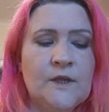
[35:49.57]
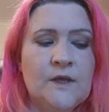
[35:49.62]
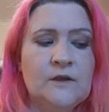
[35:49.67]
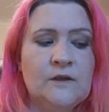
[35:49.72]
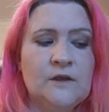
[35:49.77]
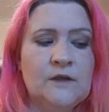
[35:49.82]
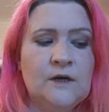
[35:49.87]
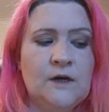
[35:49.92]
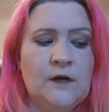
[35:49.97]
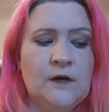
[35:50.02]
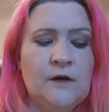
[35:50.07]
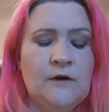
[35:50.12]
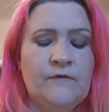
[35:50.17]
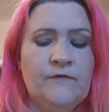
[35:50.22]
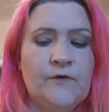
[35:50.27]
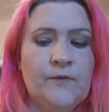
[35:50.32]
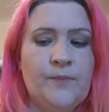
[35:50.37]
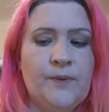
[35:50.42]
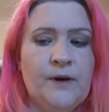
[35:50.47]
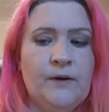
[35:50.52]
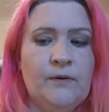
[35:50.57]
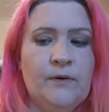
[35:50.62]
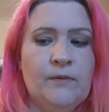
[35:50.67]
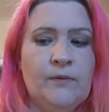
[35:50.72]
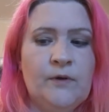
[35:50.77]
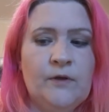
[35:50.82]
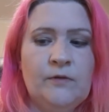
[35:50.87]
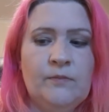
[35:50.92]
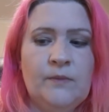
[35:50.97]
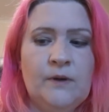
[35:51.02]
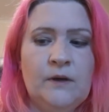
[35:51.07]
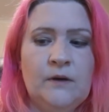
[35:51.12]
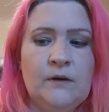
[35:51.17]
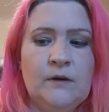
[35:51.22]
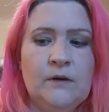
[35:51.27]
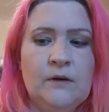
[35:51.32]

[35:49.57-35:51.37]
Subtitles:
Thank you for bearing with me.